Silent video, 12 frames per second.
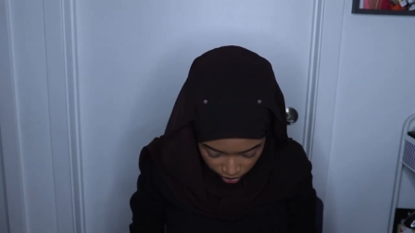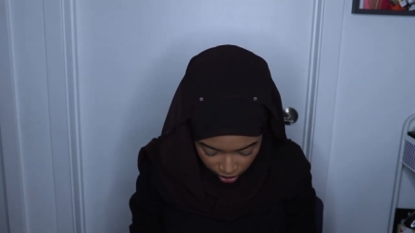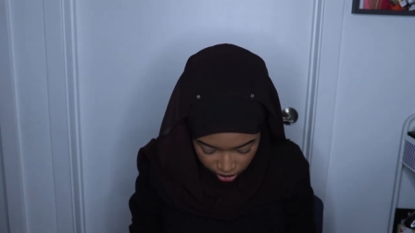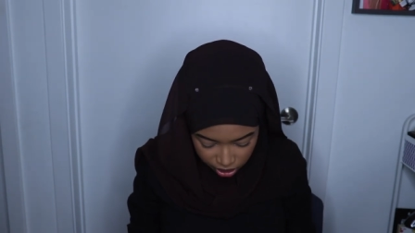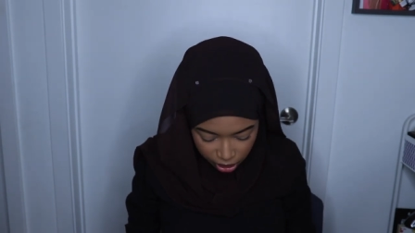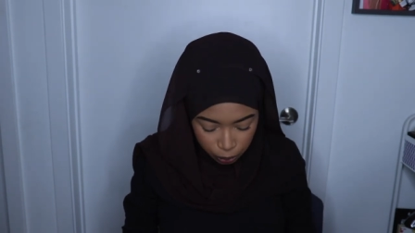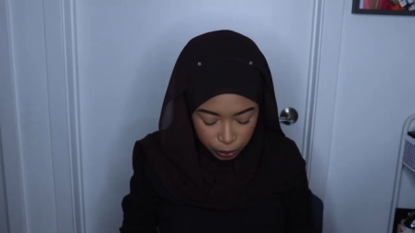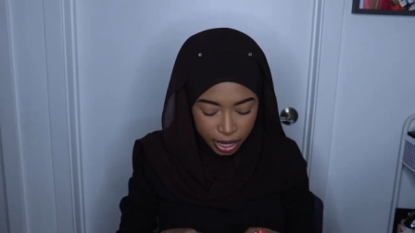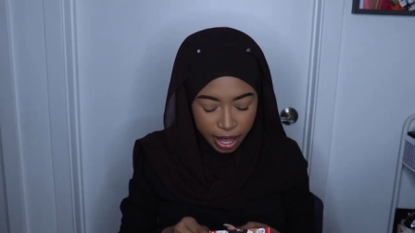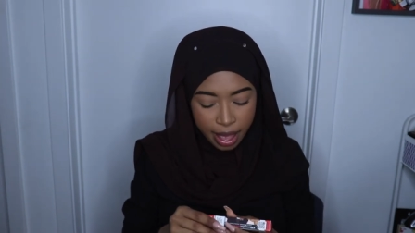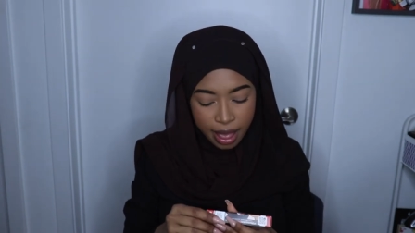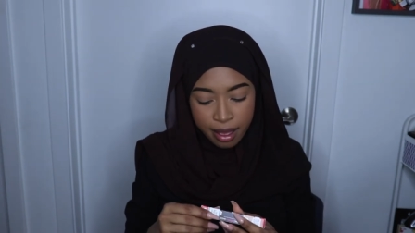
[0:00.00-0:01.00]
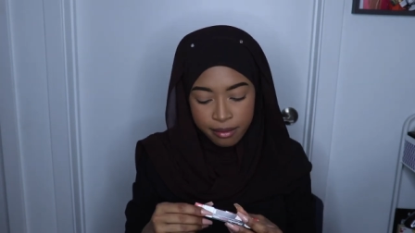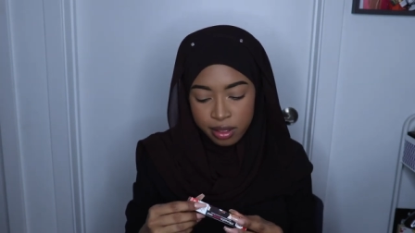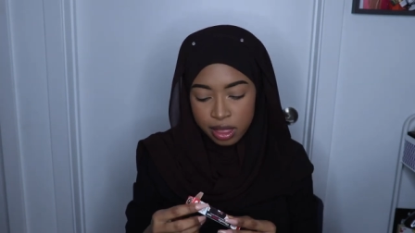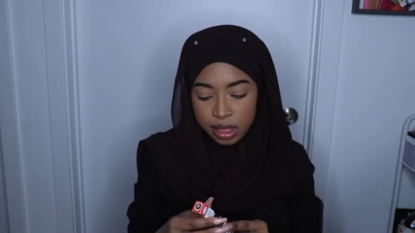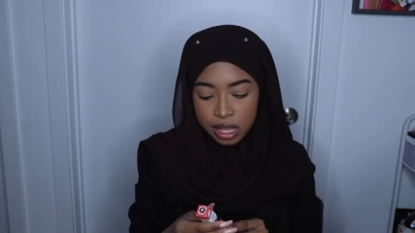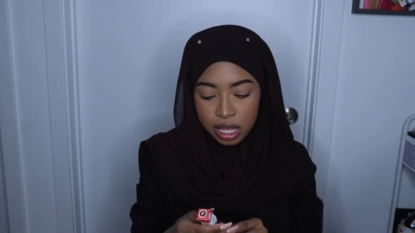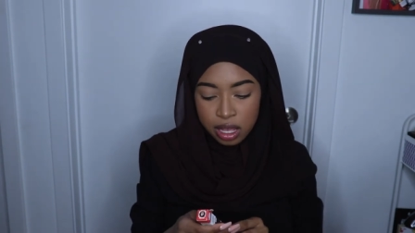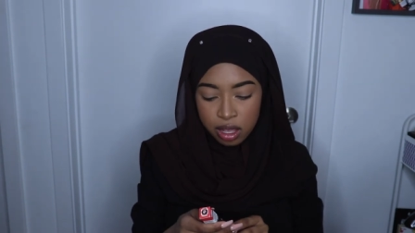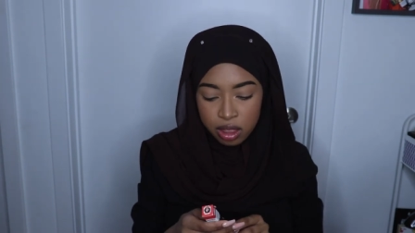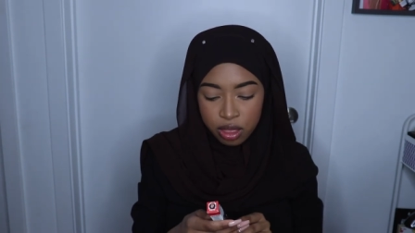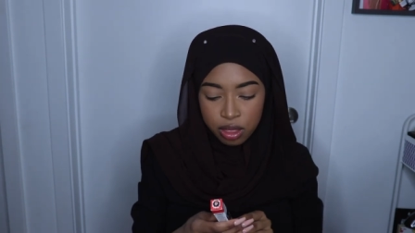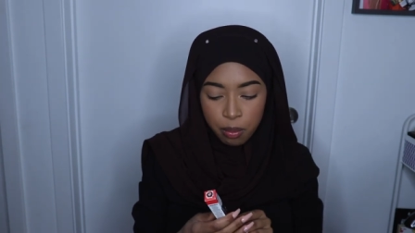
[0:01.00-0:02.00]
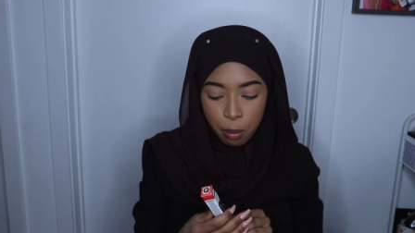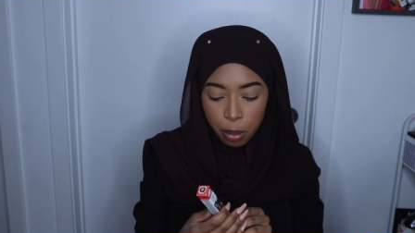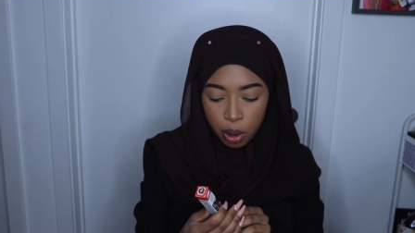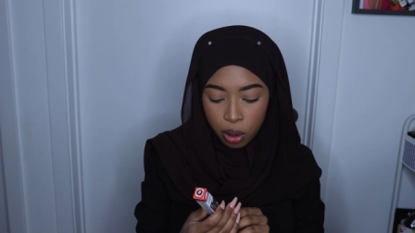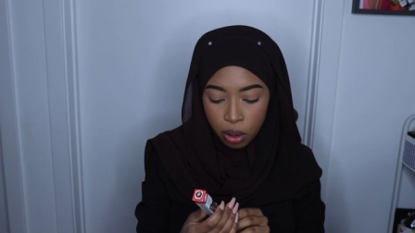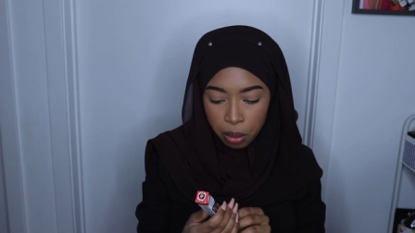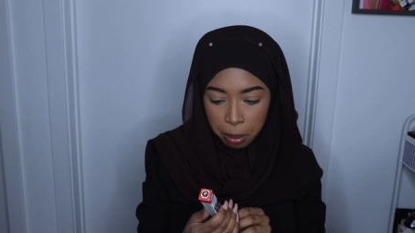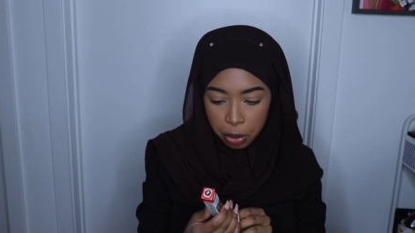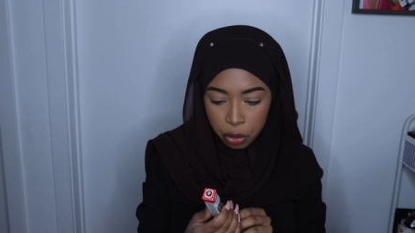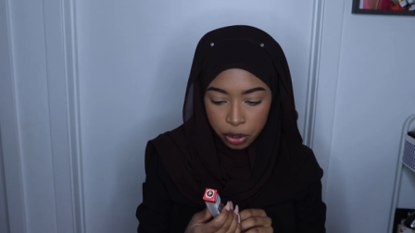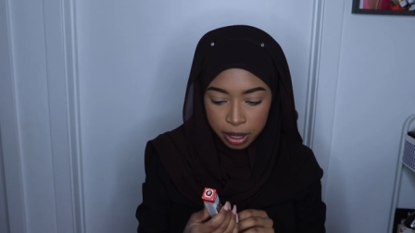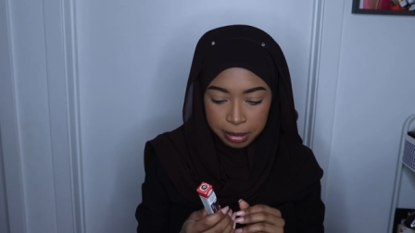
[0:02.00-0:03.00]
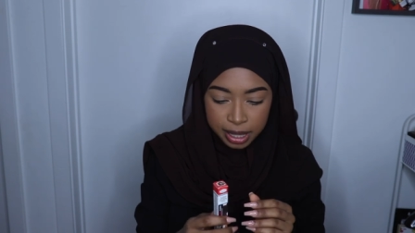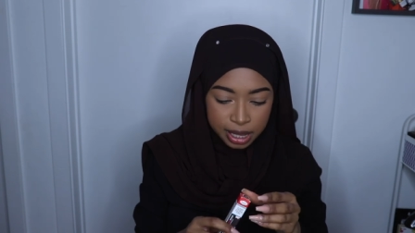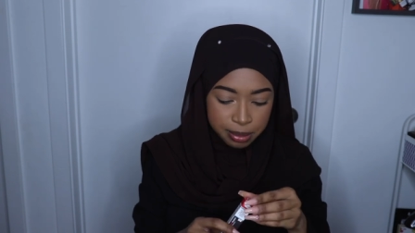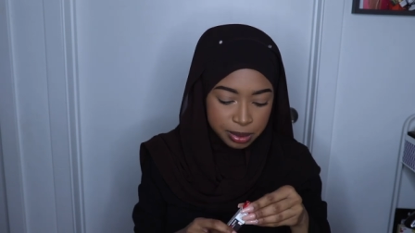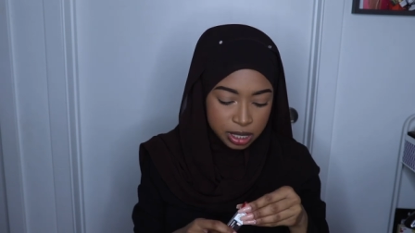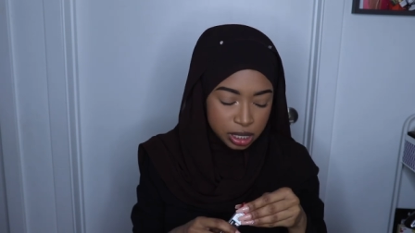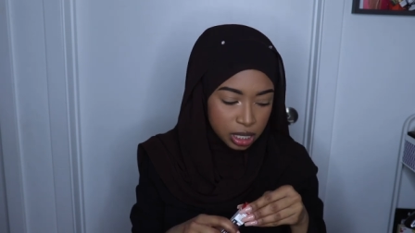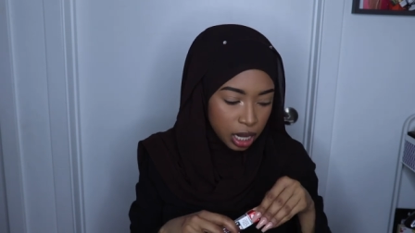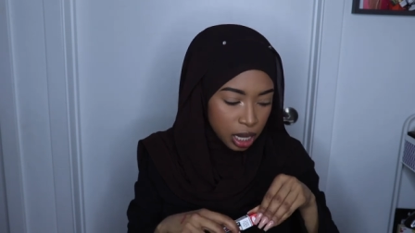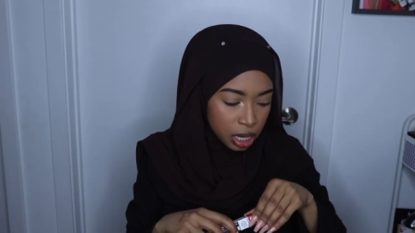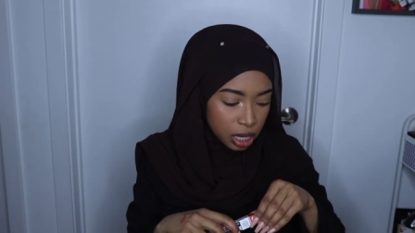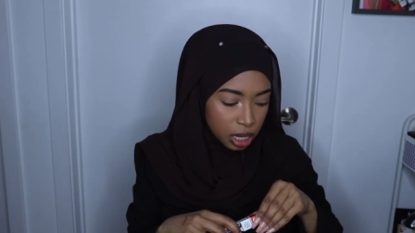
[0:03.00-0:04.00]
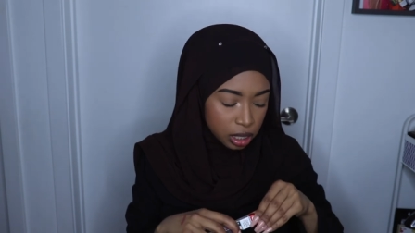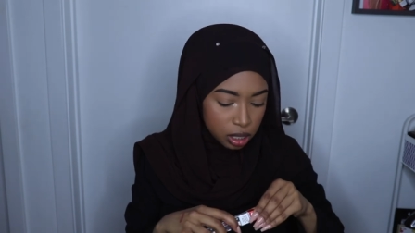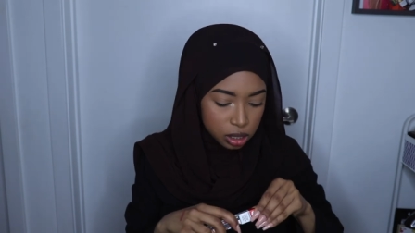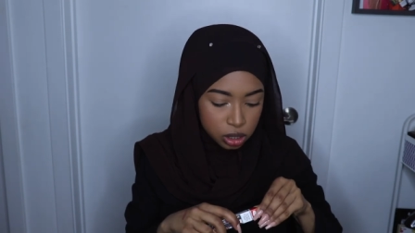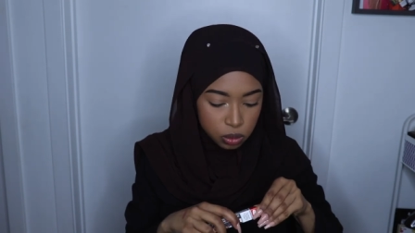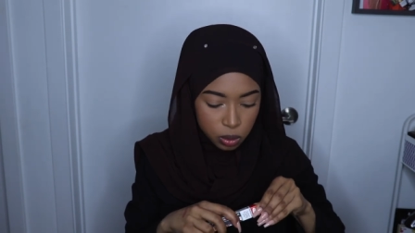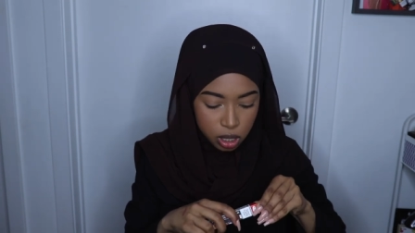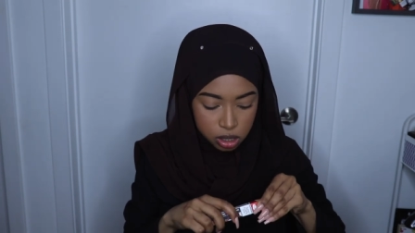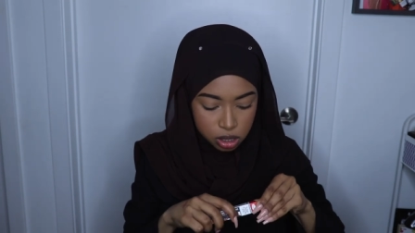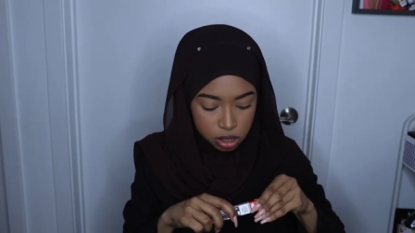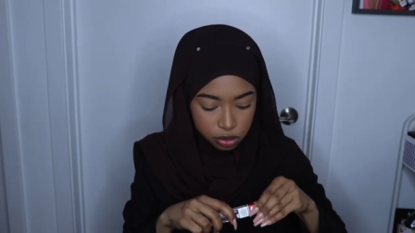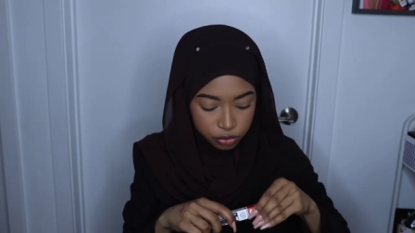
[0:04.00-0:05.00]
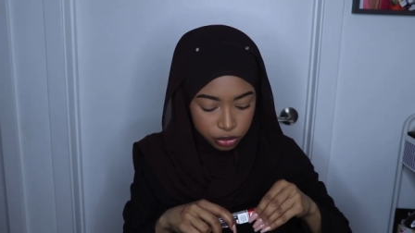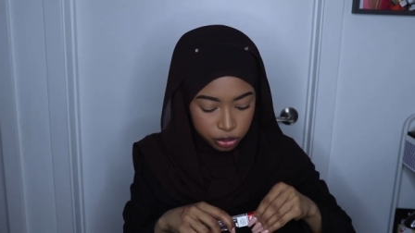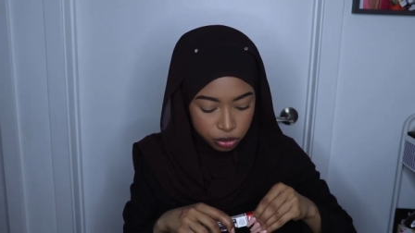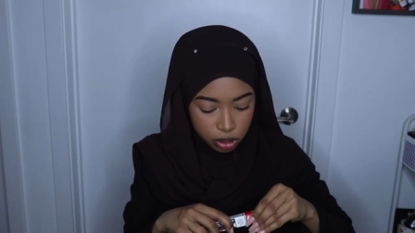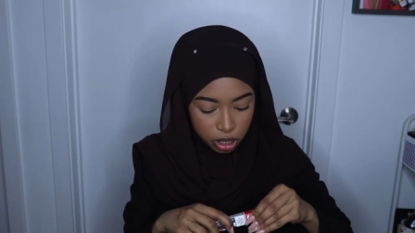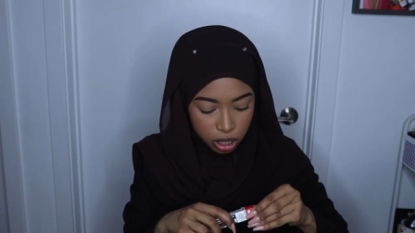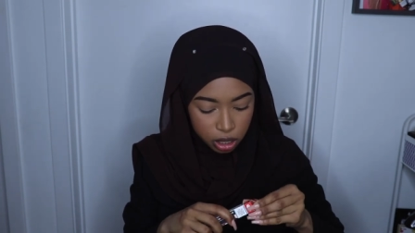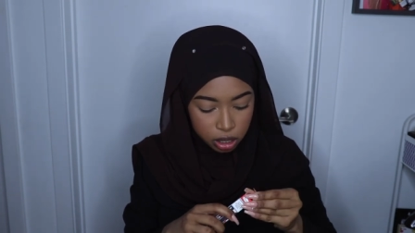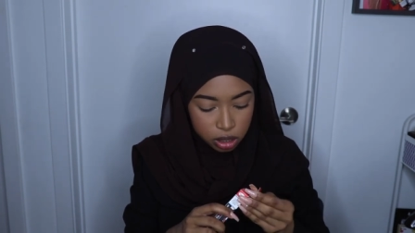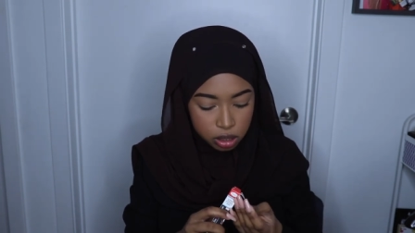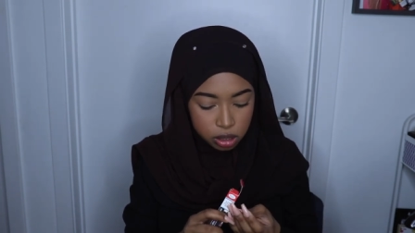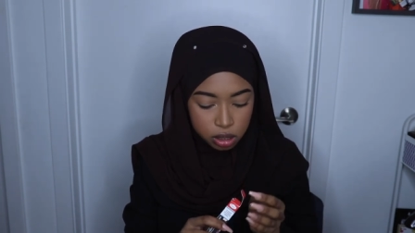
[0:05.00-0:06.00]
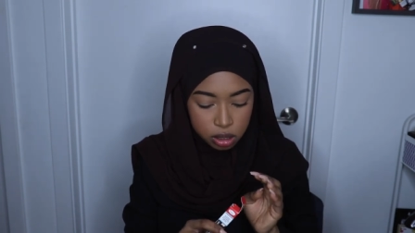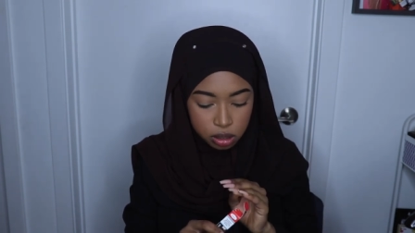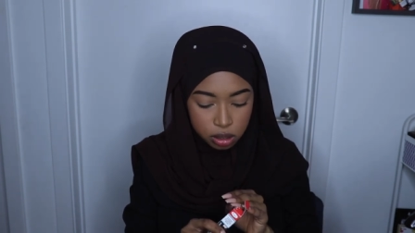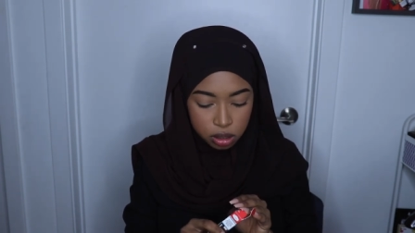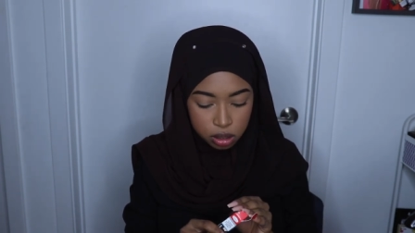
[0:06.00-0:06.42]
And then we have the Balm Creamy Lip Stain. I can swatch this for you guys.